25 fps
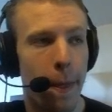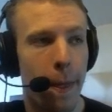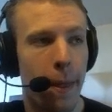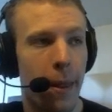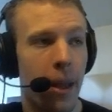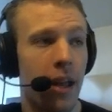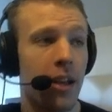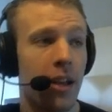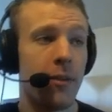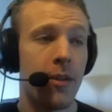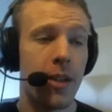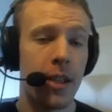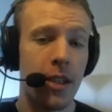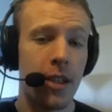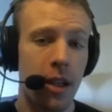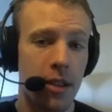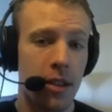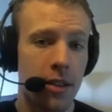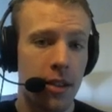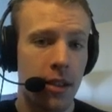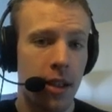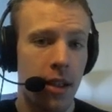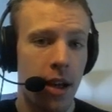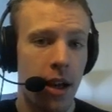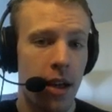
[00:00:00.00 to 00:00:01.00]
And if he
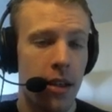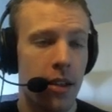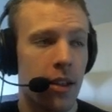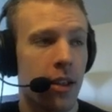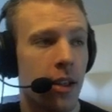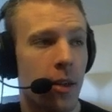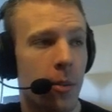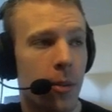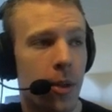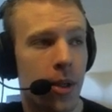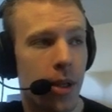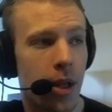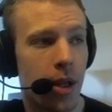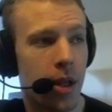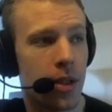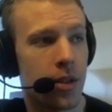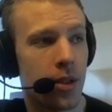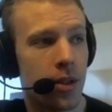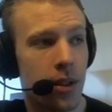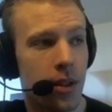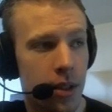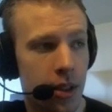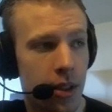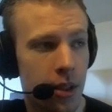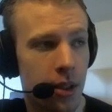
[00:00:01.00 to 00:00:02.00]
doesn't die, he could
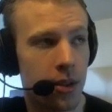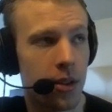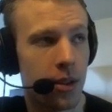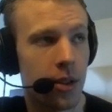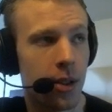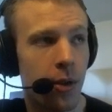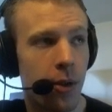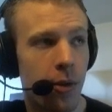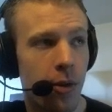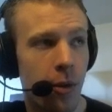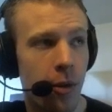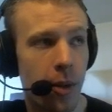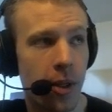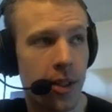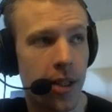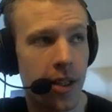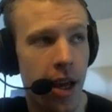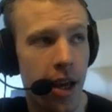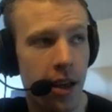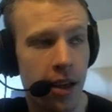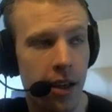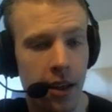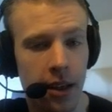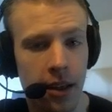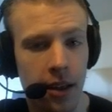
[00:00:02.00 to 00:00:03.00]
potentially deal 2 from
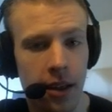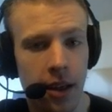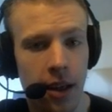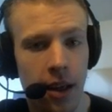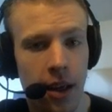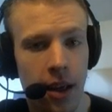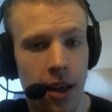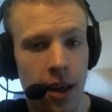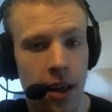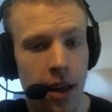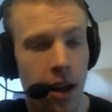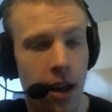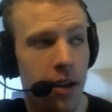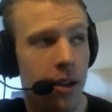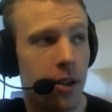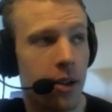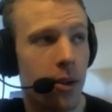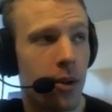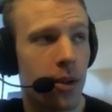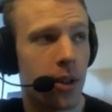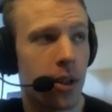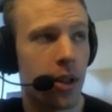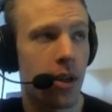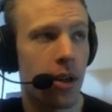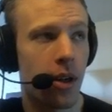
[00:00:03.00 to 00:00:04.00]
attacking. And he
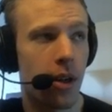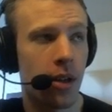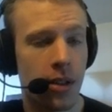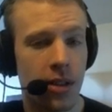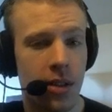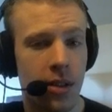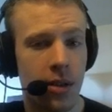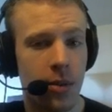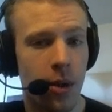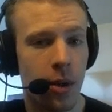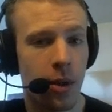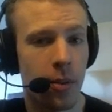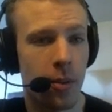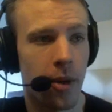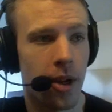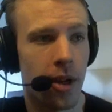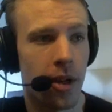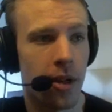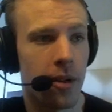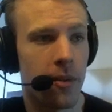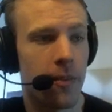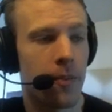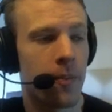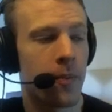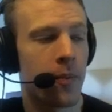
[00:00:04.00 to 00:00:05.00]
only costs 1
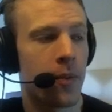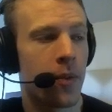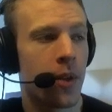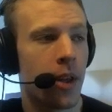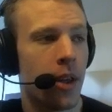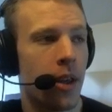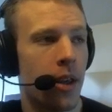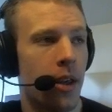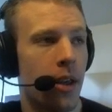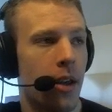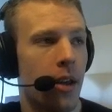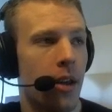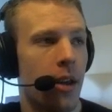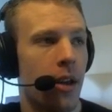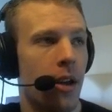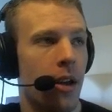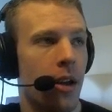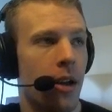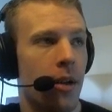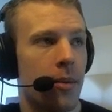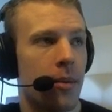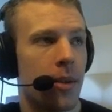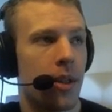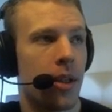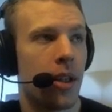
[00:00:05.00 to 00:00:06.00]
mana.
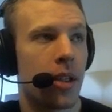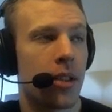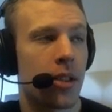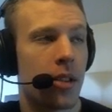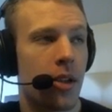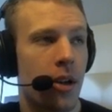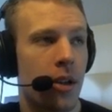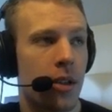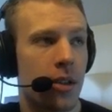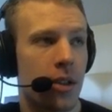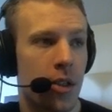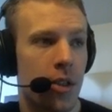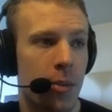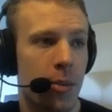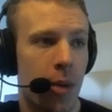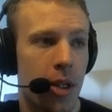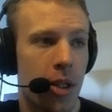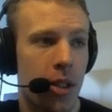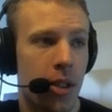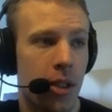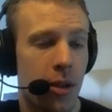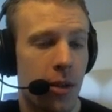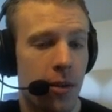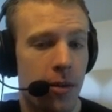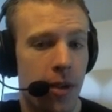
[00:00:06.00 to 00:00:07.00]
This card is
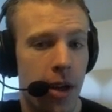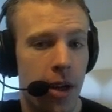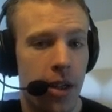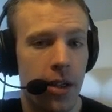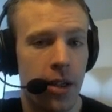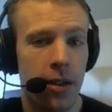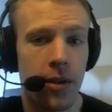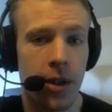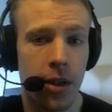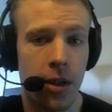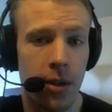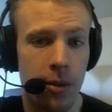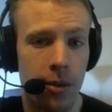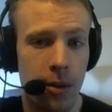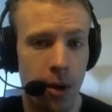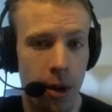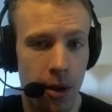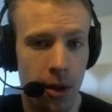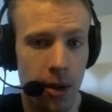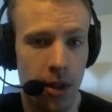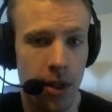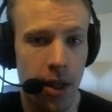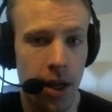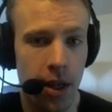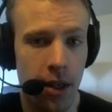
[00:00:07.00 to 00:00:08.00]
especially effective in a
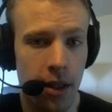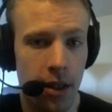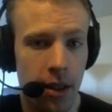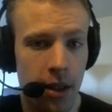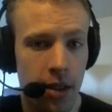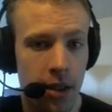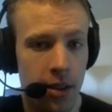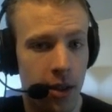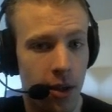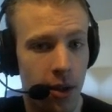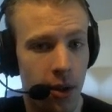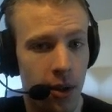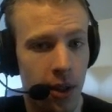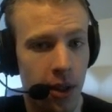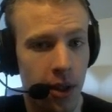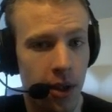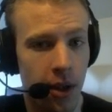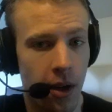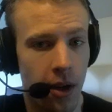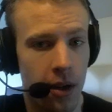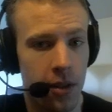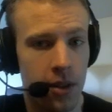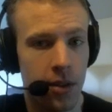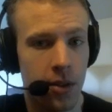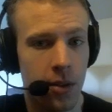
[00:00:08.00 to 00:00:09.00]
rogue deck because he only
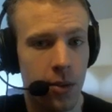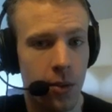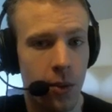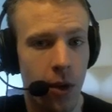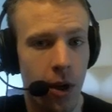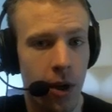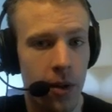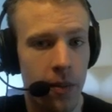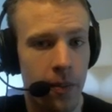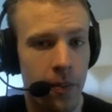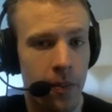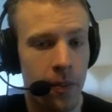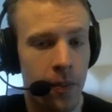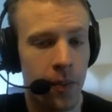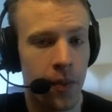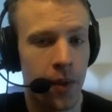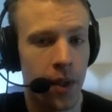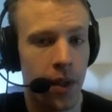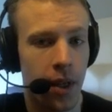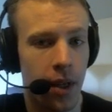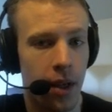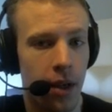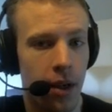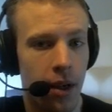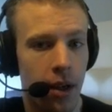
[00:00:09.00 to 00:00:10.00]
costs 1.
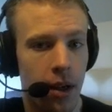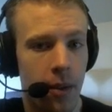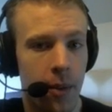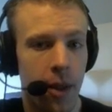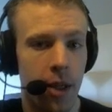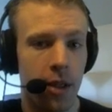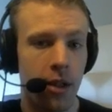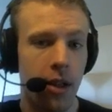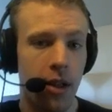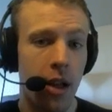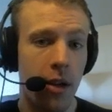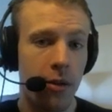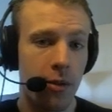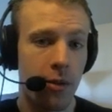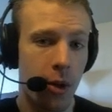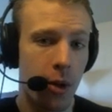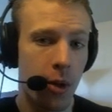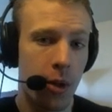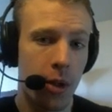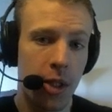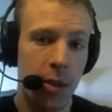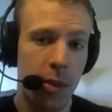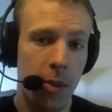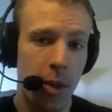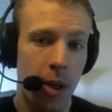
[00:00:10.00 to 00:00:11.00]
And a lot of
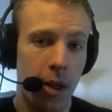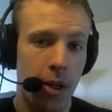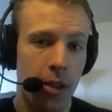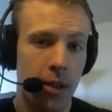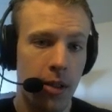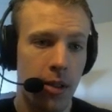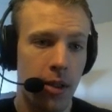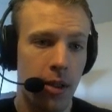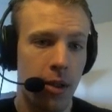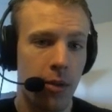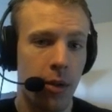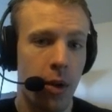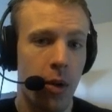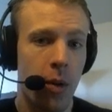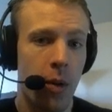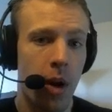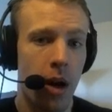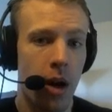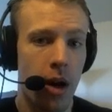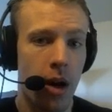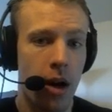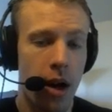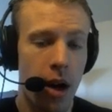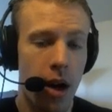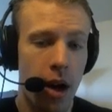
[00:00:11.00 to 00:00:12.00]
rogue spells
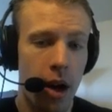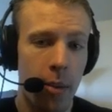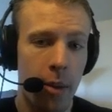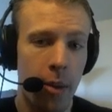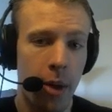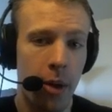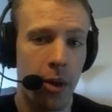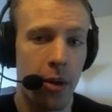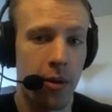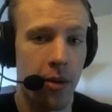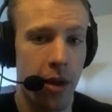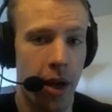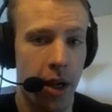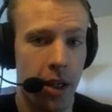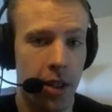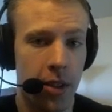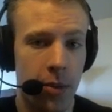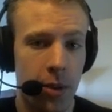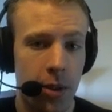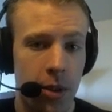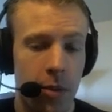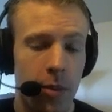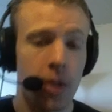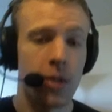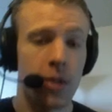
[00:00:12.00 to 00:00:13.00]
require combo
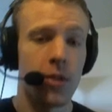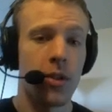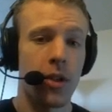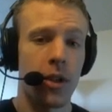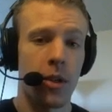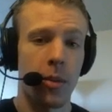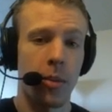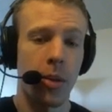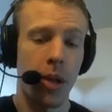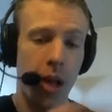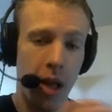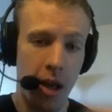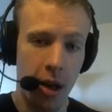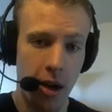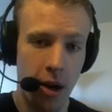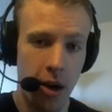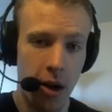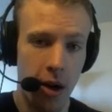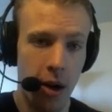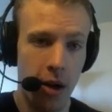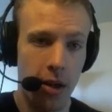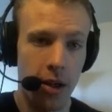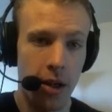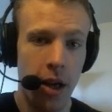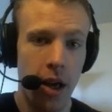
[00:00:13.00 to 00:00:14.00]
effects, which means you need to play a
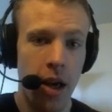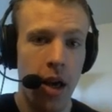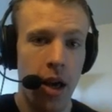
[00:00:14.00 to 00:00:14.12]
card